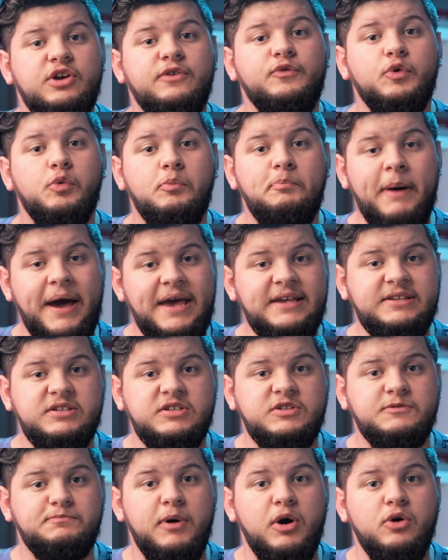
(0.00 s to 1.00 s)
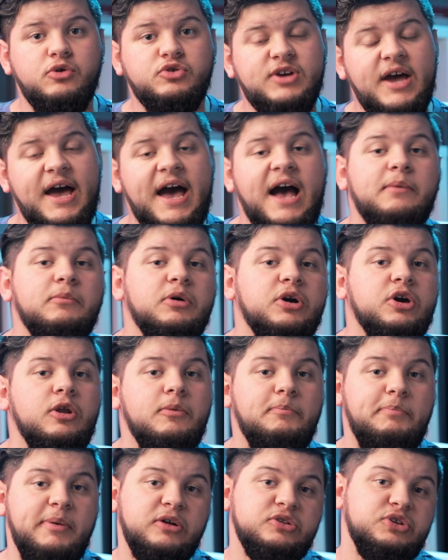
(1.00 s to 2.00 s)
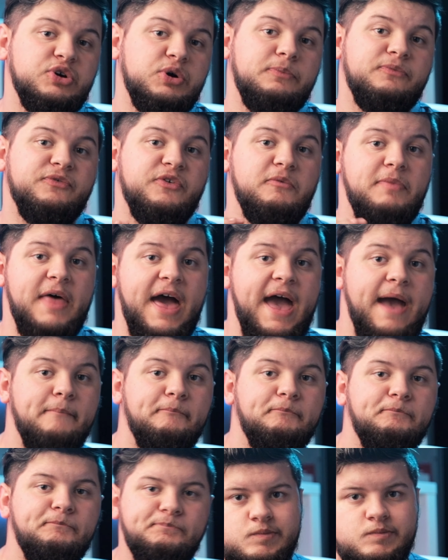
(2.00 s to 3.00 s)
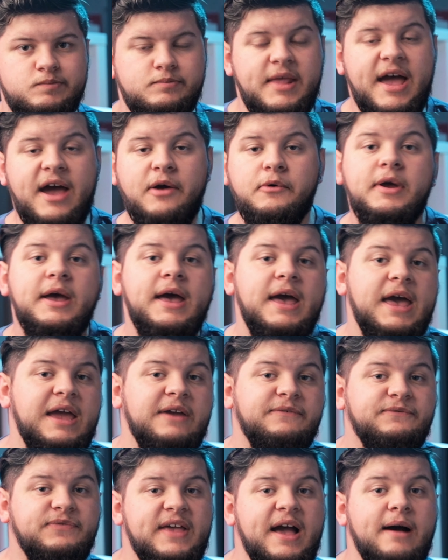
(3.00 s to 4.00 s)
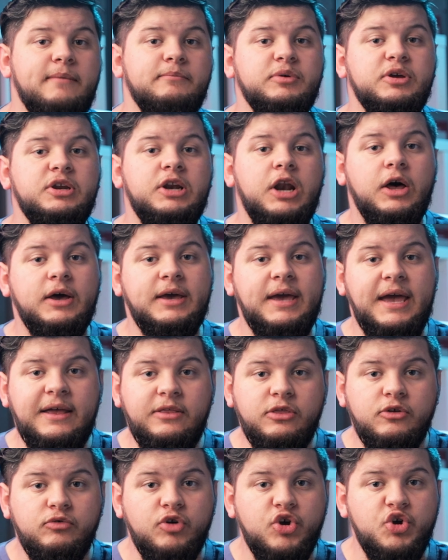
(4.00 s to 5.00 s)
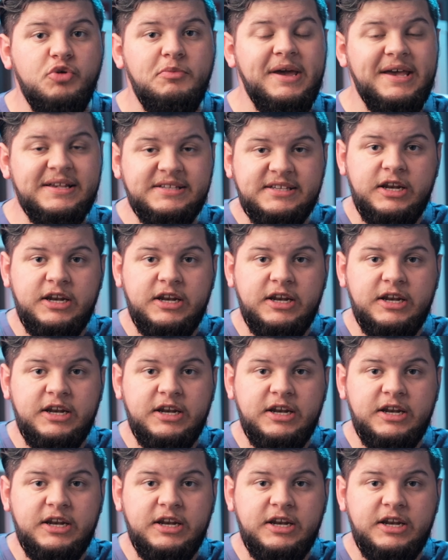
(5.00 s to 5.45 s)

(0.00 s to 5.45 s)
of your base exposure, and we're going to build it up from there. Now, if the ambient light in the room is a